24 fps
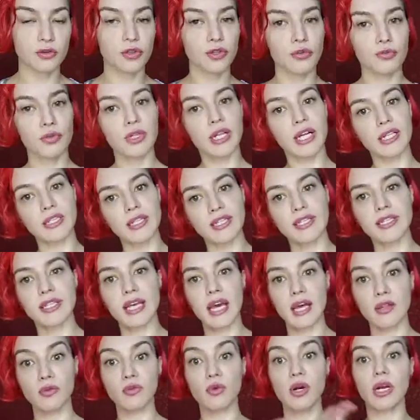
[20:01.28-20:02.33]
you will
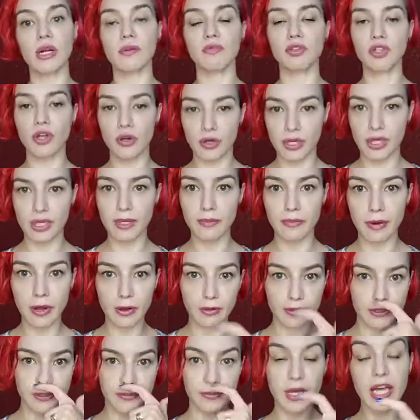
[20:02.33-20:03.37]
understand what I'm talking
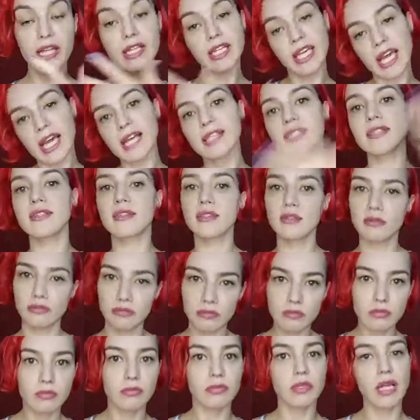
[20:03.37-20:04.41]
about. And
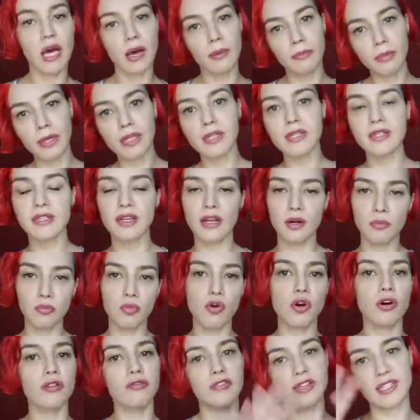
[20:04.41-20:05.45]
yes, dumbbells are
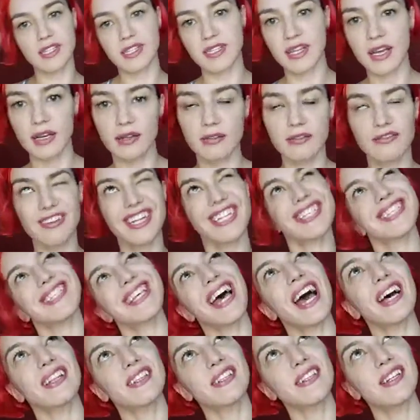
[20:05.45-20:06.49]
more
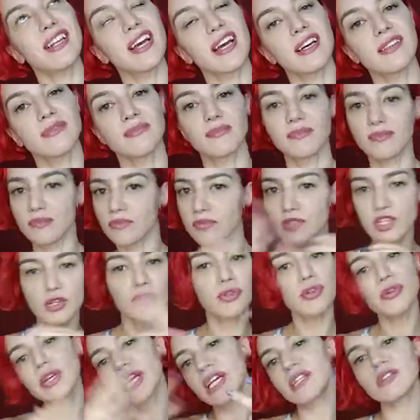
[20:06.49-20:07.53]
versatile, so
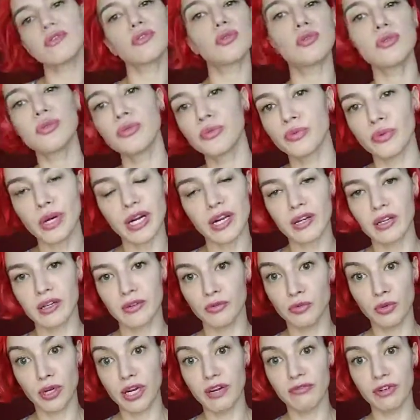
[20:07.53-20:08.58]
you can do
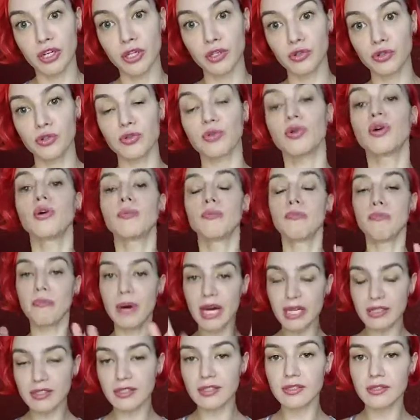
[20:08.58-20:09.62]
whatever you do,
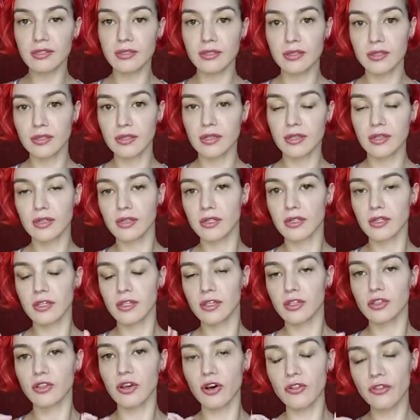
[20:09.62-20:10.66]
but
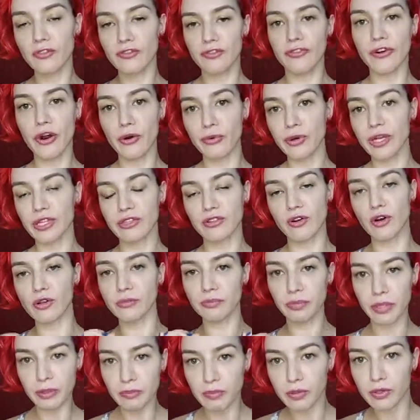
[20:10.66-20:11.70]
don't throw it
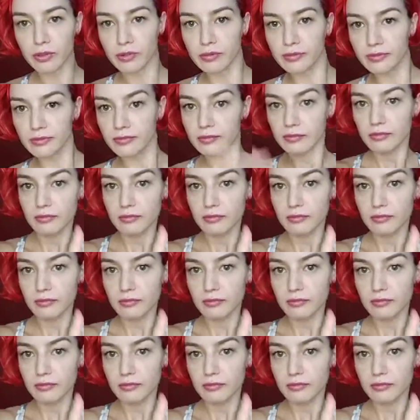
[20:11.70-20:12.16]
on people.